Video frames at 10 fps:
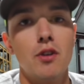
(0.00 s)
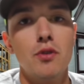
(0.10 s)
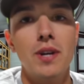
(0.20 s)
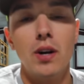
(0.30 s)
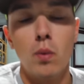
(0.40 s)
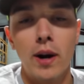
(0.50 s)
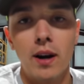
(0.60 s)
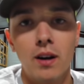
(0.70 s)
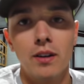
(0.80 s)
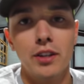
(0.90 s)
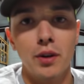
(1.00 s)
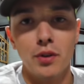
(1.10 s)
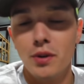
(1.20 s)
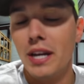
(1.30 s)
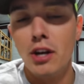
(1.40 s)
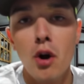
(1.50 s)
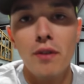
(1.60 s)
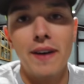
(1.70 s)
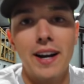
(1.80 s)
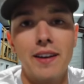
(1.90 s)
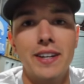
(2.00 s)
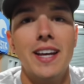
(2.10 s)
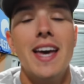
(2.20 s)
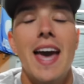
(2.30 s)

you get aware, you know, you get notified of it.